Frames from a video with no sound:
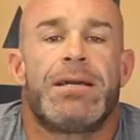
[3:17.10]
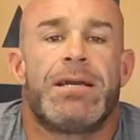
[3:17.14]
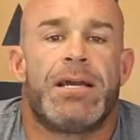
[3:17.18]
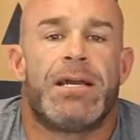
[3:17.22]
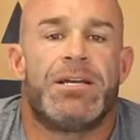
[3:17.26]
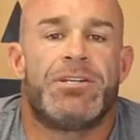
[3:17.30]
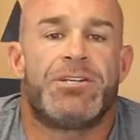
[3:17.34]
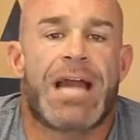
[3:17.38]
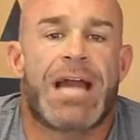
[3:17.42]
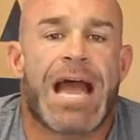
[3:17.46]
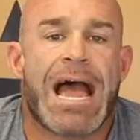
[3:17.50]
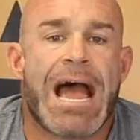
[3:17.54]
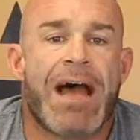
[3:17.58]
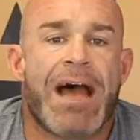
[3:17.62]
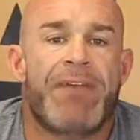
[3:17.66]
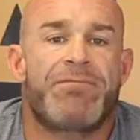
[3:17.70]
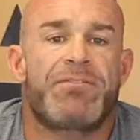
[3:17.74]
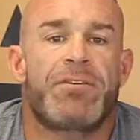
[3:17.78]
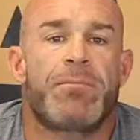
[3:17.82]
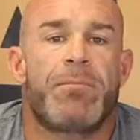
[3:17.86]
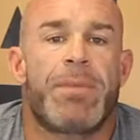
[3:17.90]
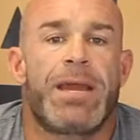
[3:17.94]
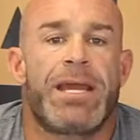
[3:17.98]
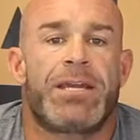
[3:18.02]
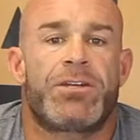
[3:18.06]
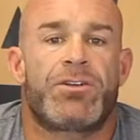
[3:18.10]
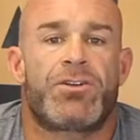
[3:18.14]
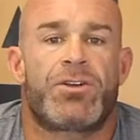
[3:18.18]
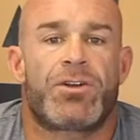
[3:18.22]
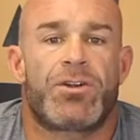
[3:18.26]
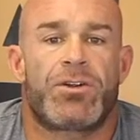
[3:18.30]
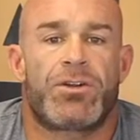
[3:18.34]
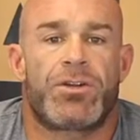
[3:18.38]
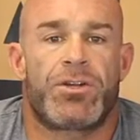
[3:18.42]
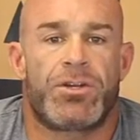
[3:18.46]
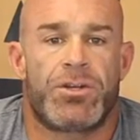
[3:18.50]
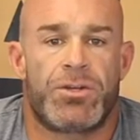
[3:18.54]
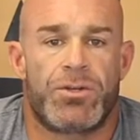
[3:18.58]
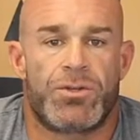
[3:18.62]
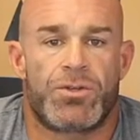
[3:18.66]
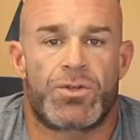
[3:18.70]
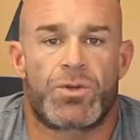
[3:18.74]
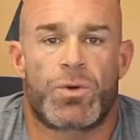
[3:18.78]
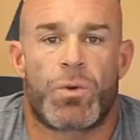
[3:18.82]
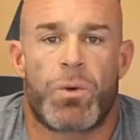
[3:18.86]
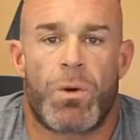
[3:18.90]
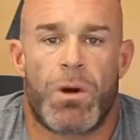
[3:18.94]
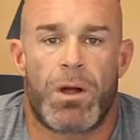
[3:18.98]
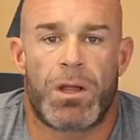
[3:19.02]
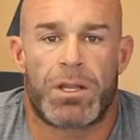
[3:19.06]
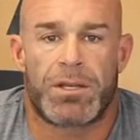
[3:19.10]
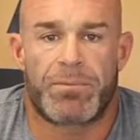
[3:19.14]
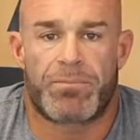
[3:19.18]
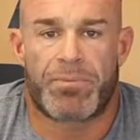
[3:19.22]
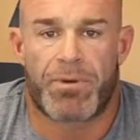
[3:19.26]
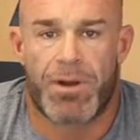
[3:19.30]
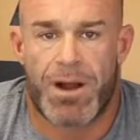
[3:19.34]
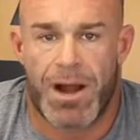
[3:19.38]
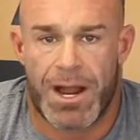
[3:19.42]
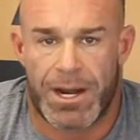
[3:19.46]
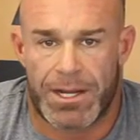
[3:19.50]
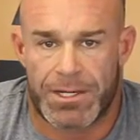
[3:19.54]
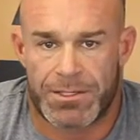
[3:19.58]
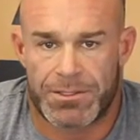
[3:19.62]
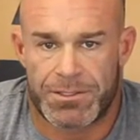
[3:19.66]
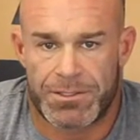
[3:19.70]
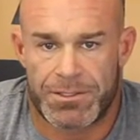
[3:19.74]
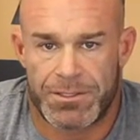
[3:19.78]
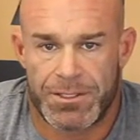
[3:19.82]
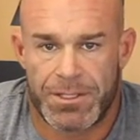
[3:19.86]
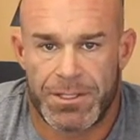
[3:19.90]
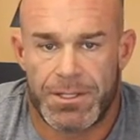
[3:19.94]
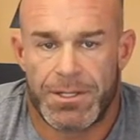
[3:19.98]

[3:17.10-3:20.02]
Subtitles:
is you have to make sure you use quality products.